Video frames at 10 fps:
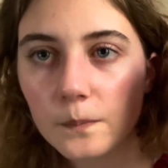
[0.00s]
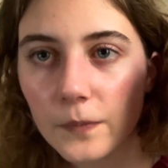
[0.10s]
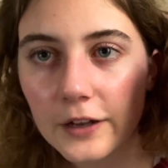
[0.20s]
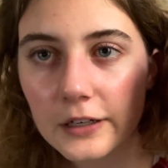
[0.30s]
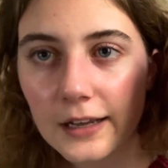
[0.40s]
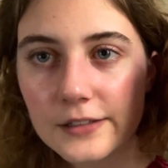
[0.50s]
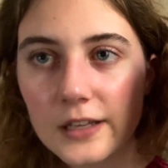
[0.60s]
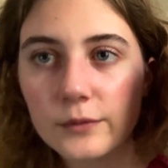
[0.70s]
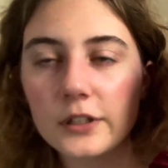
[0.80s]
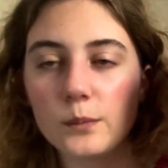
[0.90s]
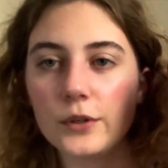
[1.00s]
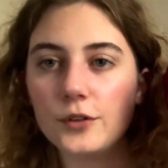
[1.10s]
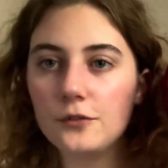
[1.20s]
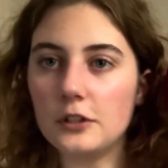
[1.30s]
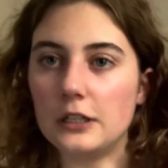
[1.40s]
And it has that really
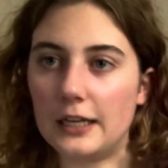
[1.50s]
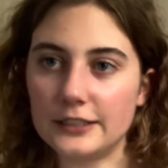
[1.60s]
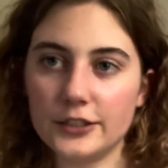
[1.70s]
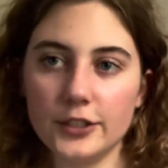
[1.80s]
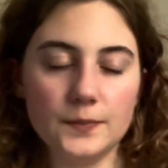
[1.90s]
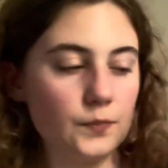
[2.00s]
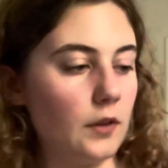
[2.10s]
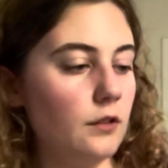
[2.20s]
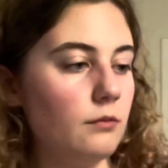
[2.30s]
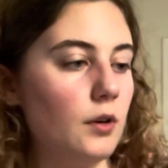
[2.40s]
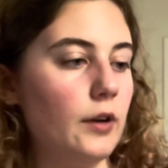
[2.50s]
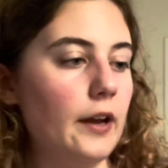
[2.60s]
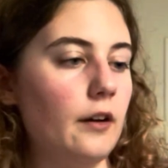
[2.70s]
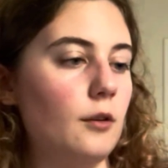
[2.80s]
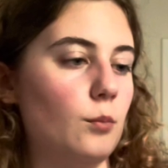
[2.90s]
beautiful luster of
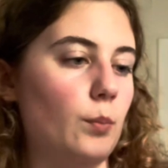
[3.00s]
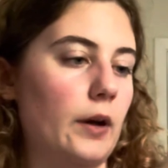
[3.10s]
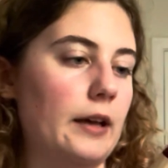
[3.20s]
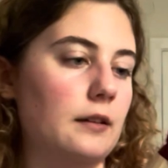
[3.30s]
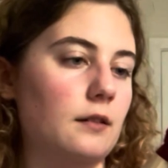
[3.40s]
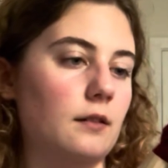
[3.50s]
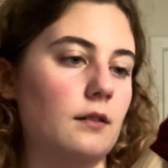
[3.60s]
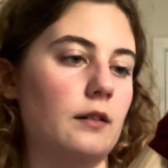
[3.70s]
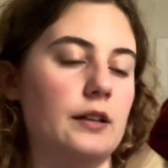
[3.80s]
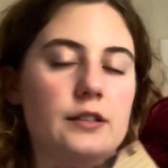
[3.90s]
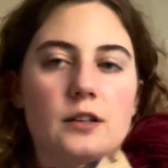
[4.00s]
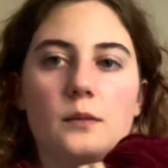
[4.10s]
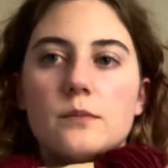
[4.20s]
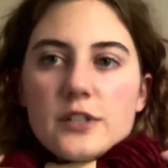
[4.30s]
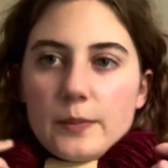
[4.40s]
mohair, but it's
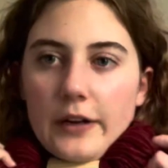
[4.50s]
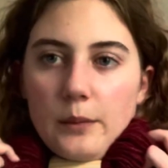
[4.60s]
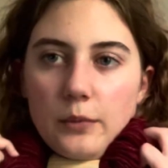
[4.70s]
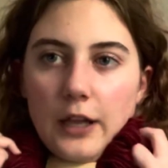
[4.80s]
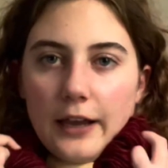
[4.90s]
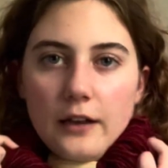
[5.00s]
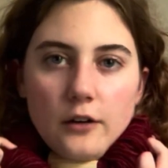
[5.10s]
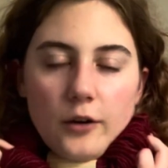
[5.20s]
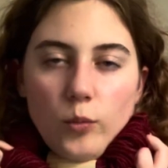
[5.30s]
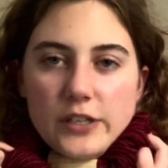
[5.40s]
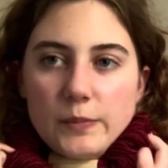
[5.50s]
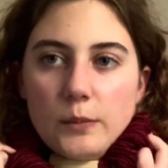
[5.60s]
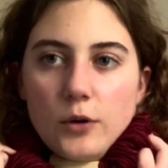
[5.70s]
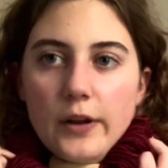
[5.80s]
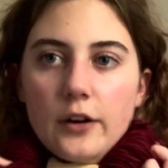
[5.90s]
a spun and plied, not a wispy
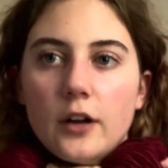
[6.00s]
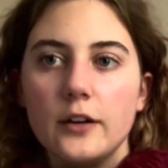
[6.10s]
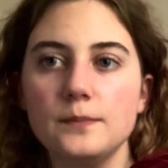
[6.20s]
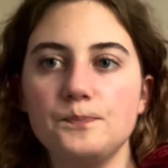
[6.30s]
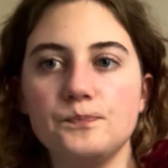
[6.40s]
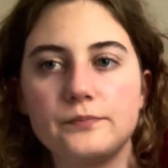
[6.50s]
mohair yarn.